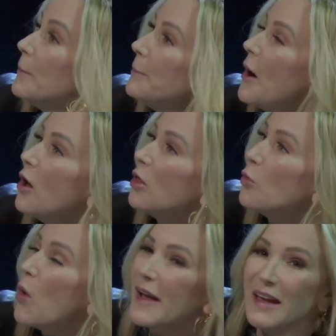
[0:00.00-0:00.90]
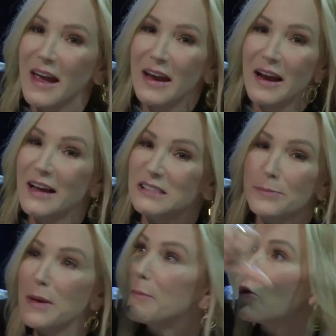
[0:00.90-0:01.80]
Paula White Kane has to
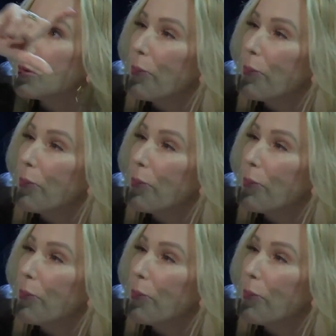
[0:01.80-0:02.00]
be born.